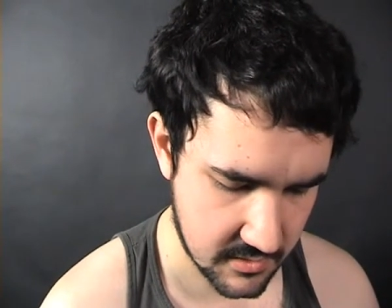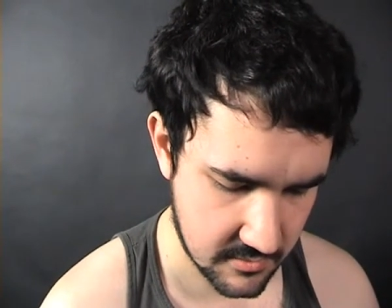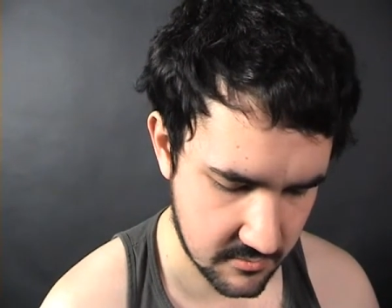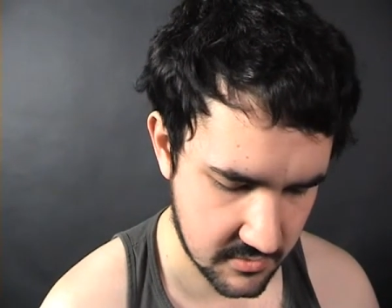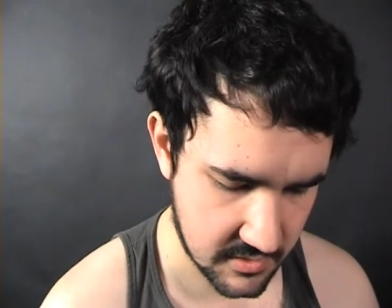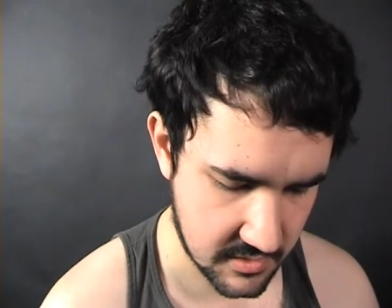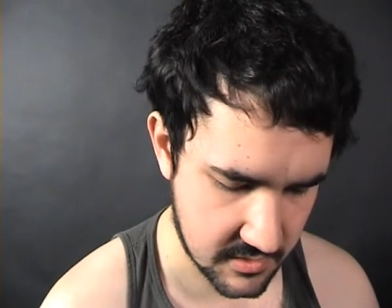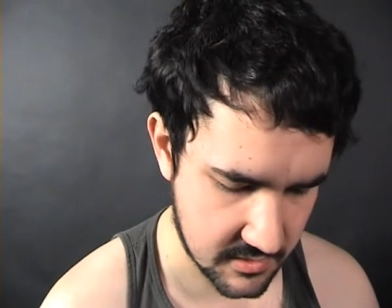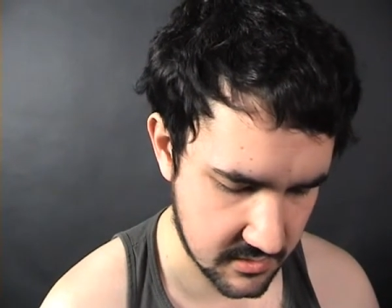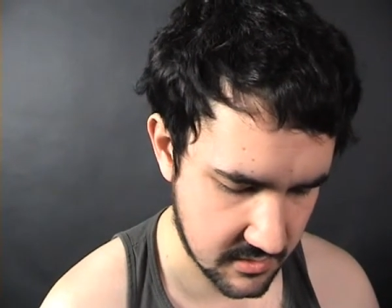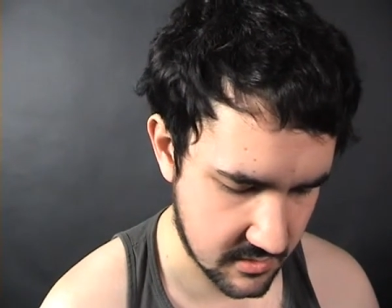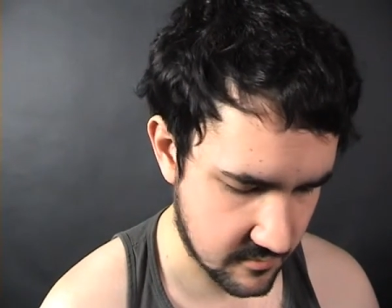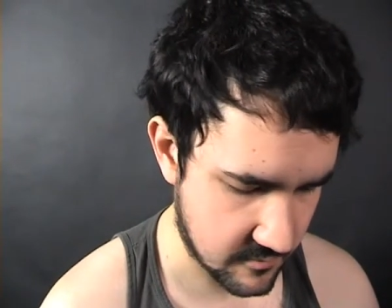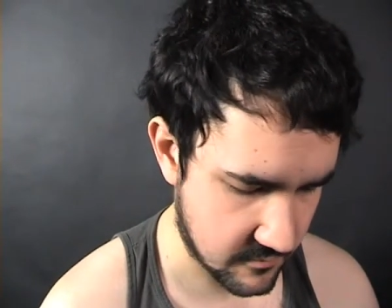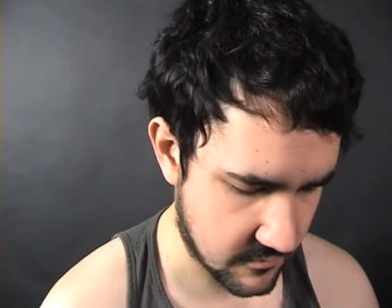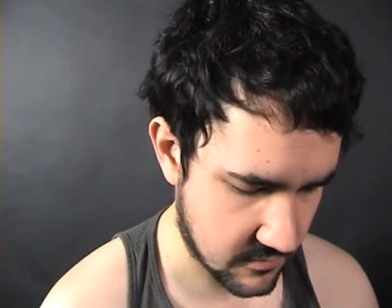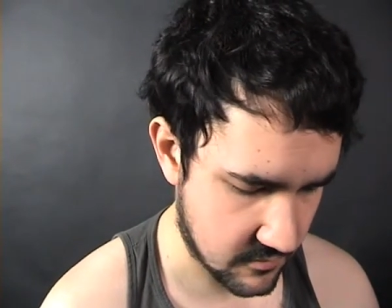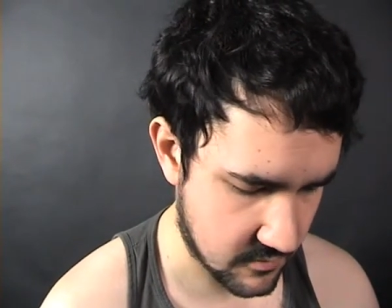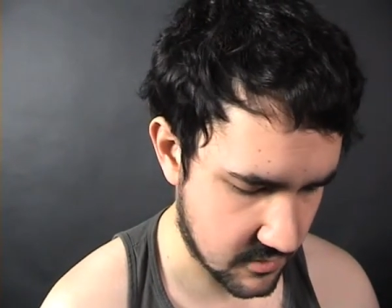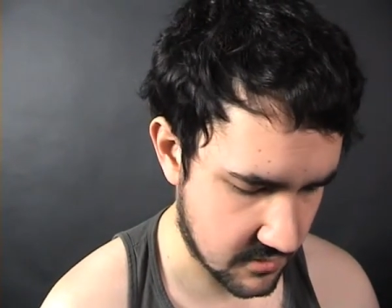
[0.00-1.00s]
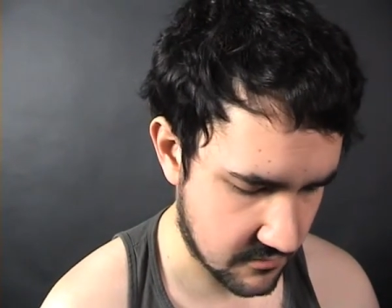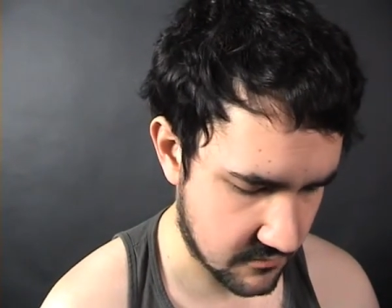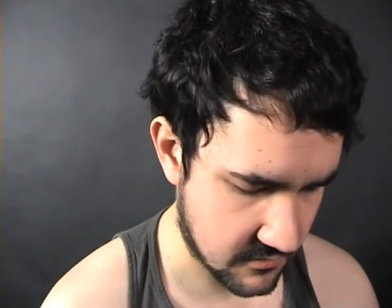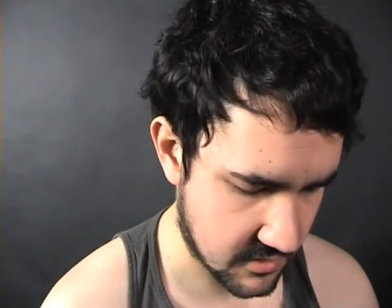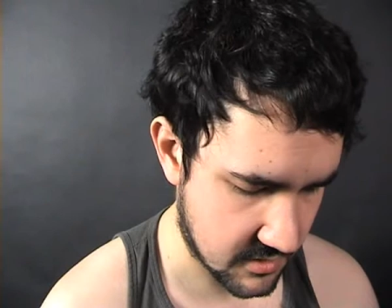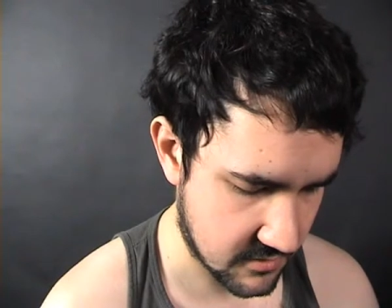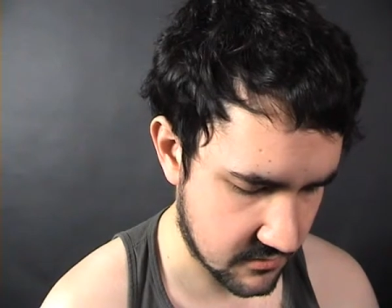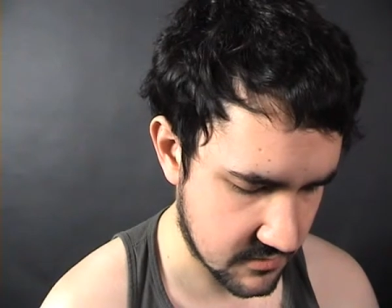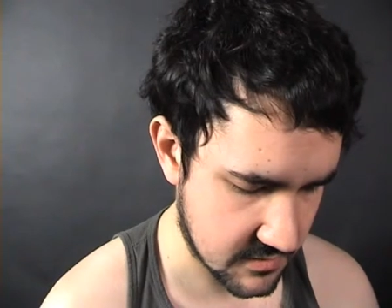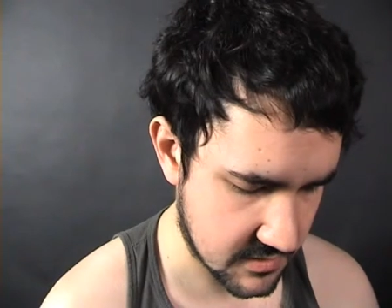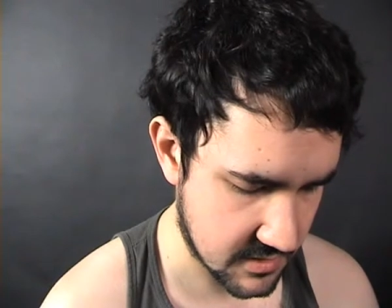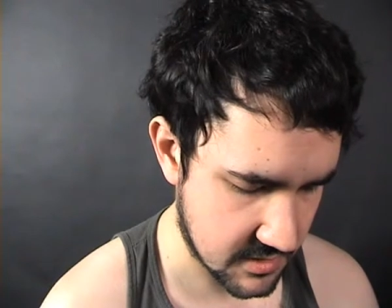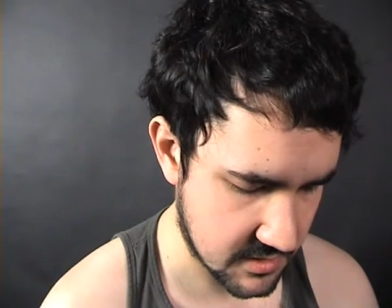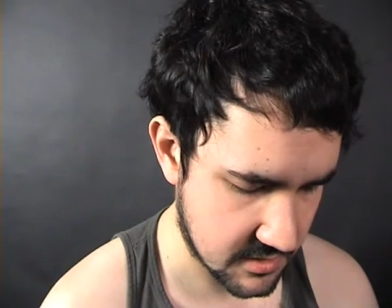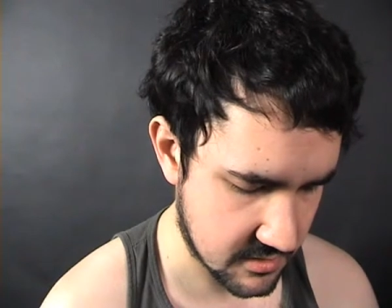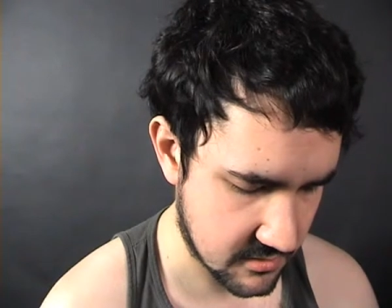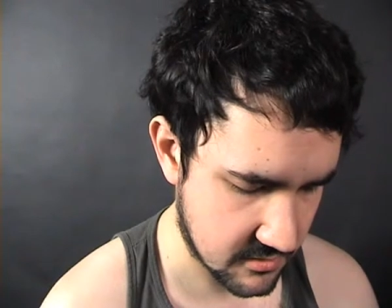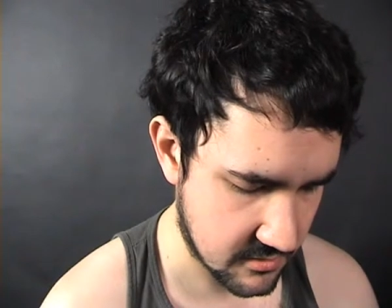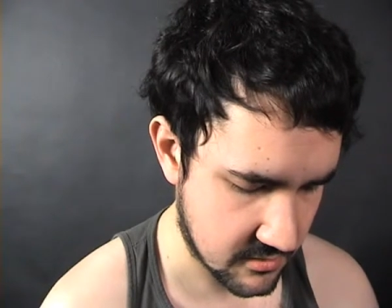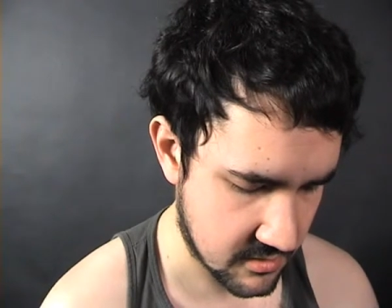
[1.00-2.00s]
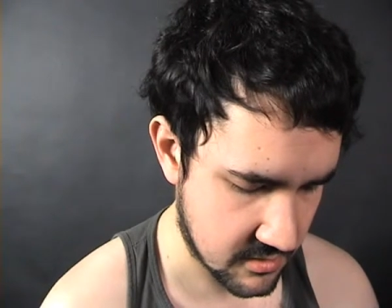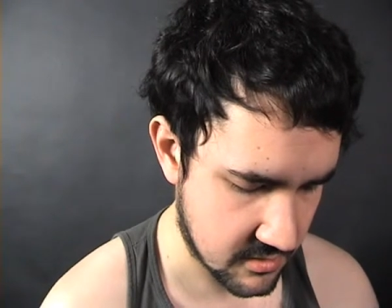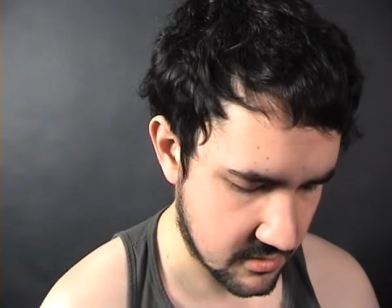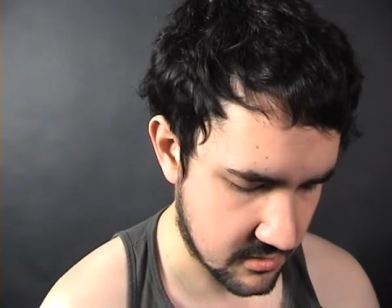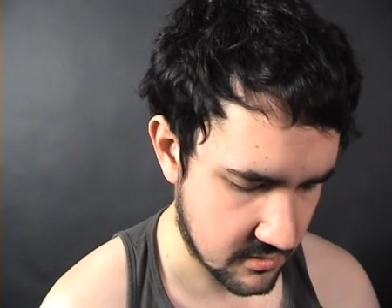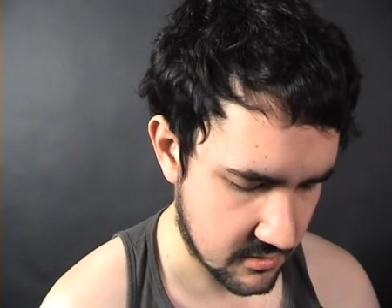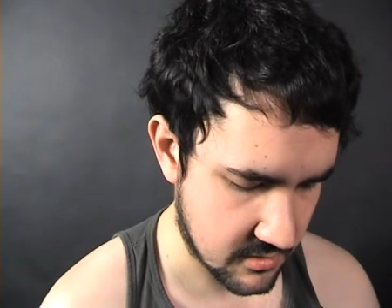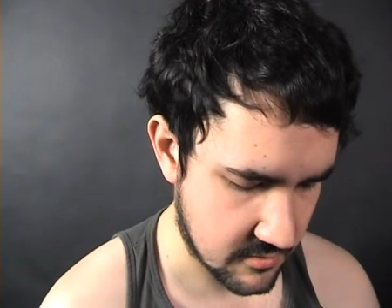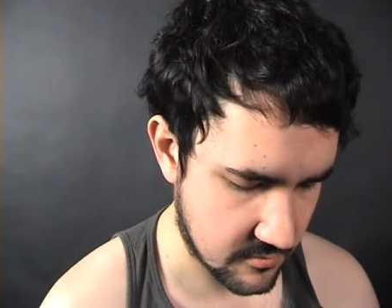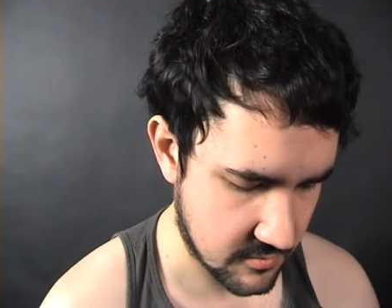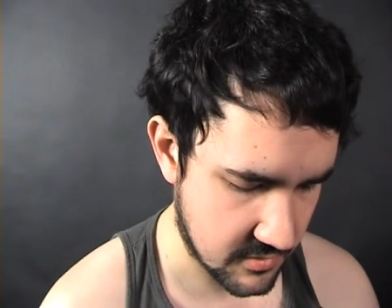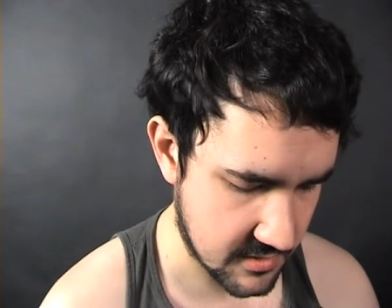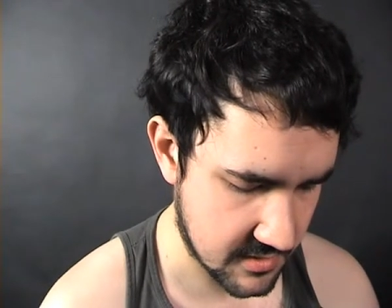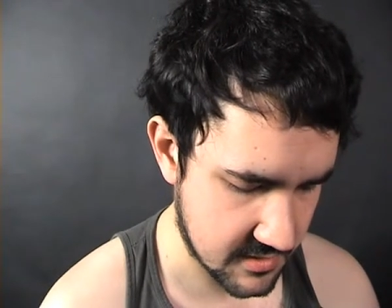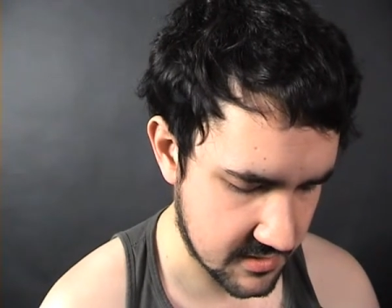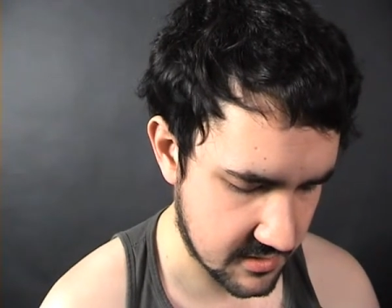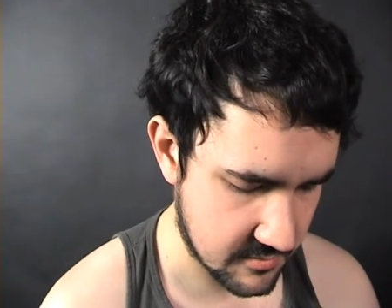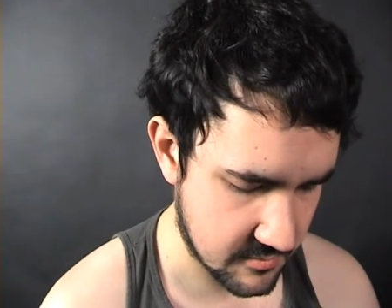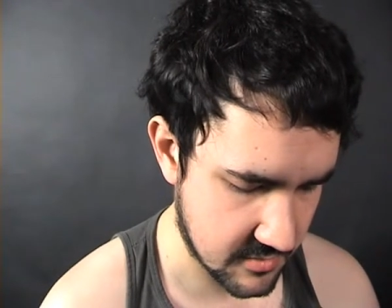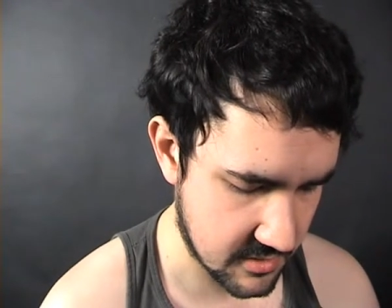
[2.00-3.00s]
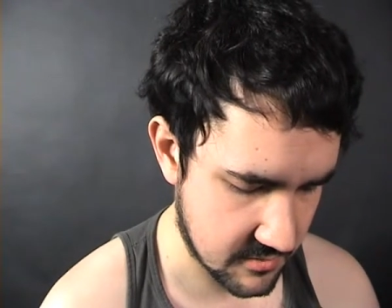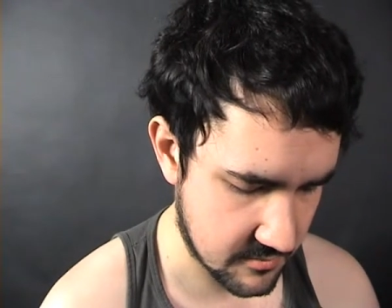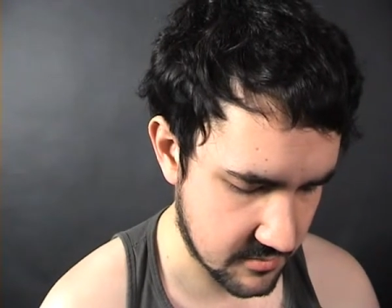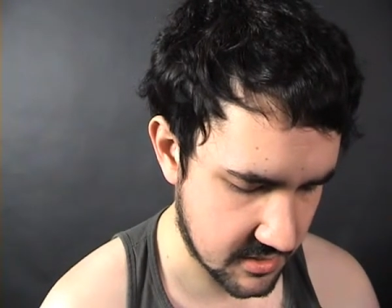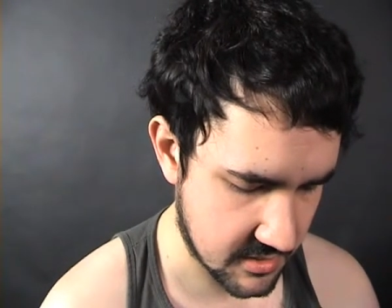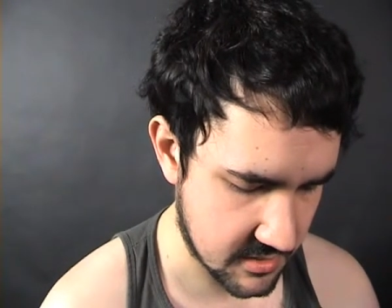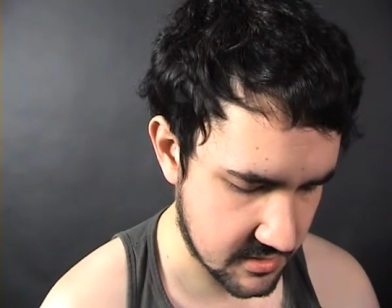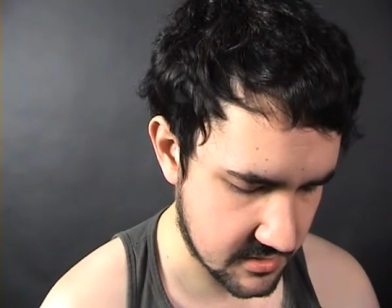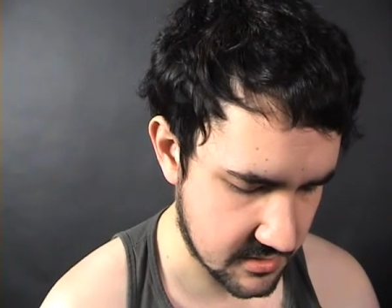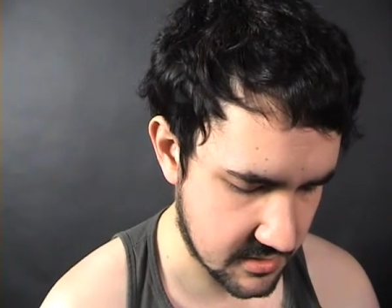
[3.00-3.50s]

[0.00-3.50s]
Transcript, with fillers: in meeting up for one final session, then please email me